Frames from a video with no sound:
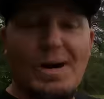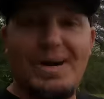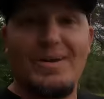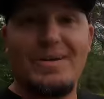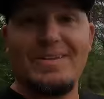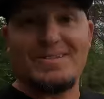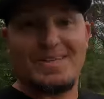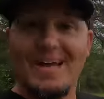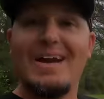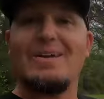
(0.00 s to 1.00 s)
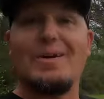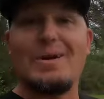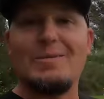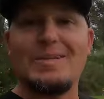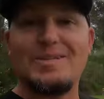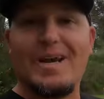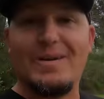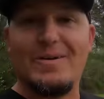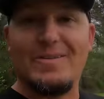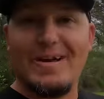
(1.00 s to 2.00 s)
Well, there's a lot going on with the channel.